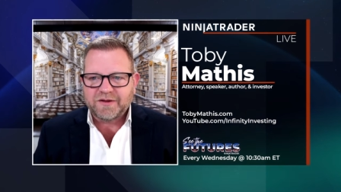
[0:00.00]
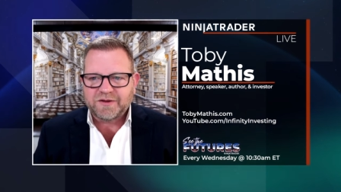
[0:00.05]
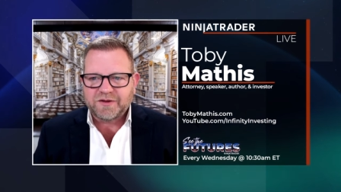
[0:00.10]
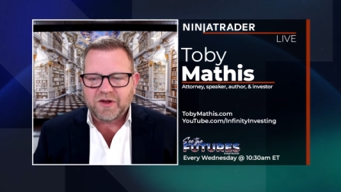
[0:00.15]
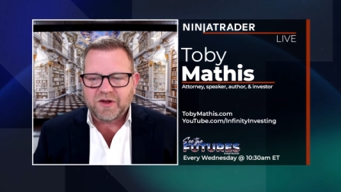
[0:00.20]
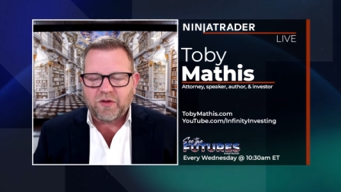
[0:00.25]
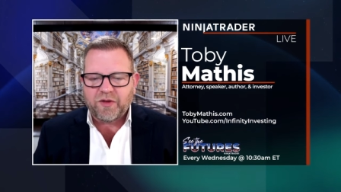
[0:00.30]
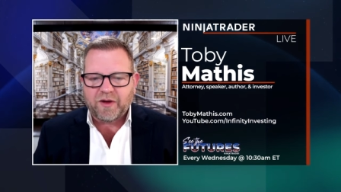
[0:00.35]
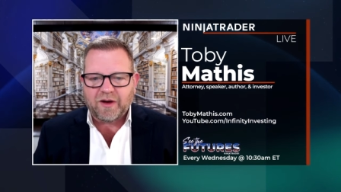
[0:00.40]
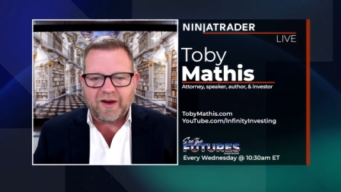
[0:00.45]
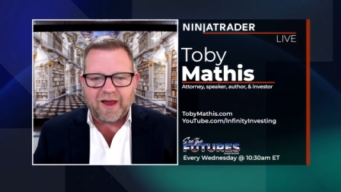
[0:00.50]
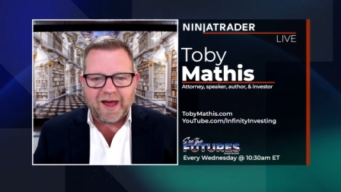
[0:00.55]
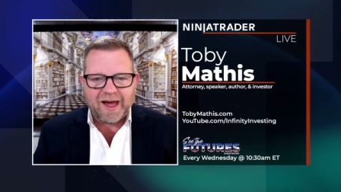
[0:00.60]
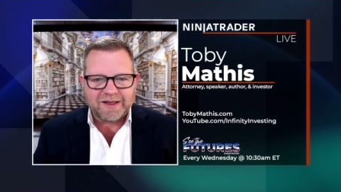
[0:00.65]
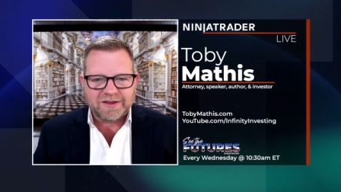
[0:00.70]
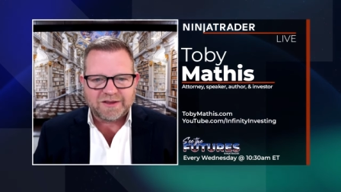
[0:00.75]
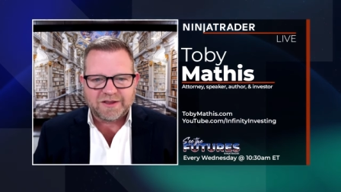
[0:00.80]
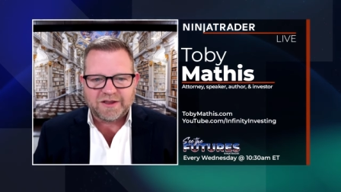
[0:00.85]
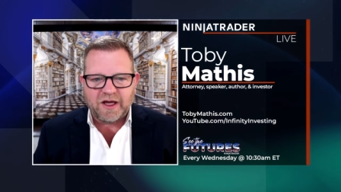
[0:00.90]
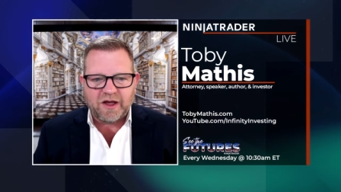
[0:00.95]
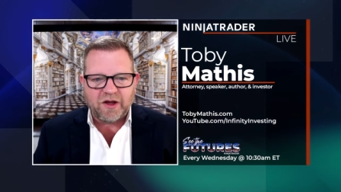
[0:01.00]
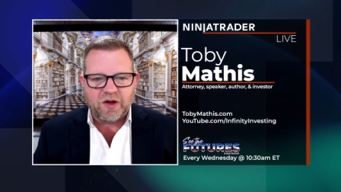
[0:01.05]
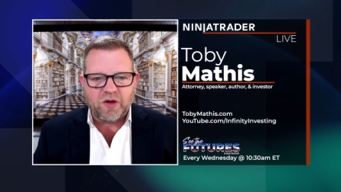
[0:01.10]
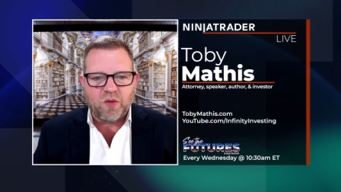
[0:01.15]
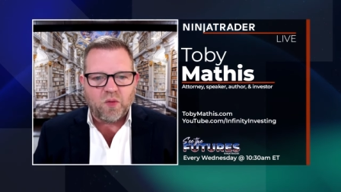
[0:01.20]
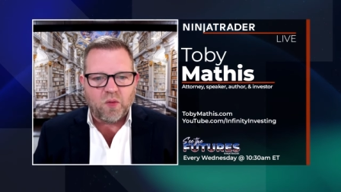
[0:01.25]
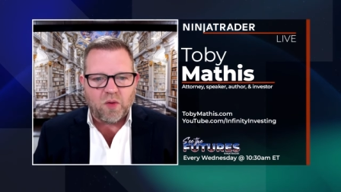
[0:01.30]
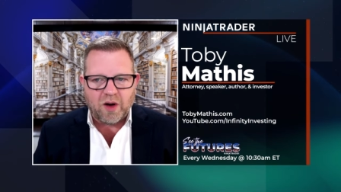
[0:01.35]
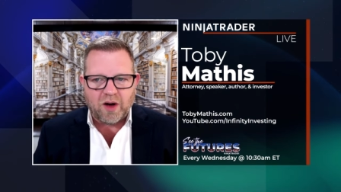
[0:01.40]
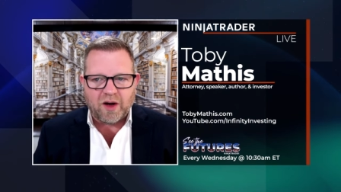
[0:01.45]
So the last thing
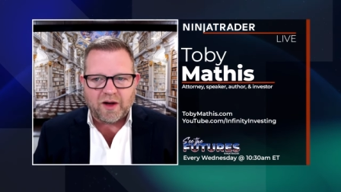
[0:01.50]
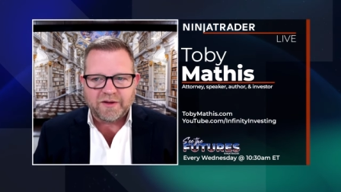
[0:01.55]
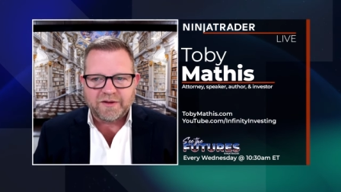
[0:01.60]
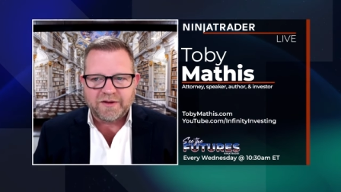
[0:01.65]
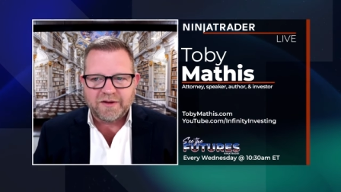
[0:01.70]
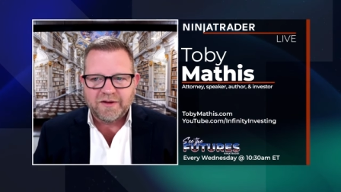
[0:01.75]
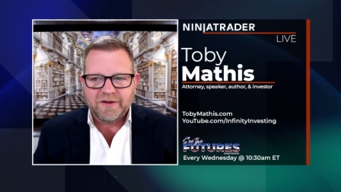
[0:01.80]
you want